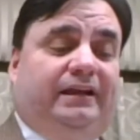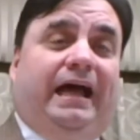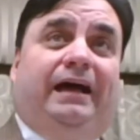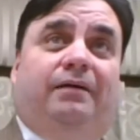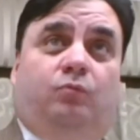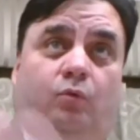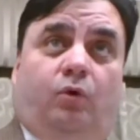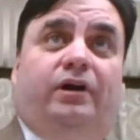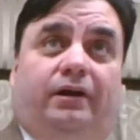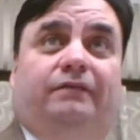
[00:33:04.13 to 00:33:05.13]
and I'm
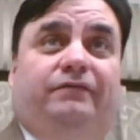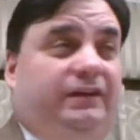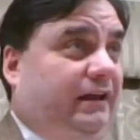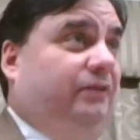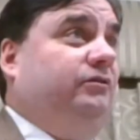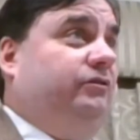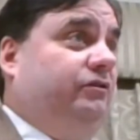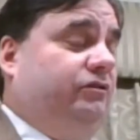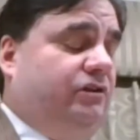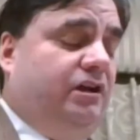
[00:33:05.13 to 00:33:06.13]
one of the
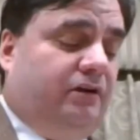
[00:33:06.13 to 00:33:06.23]
elders,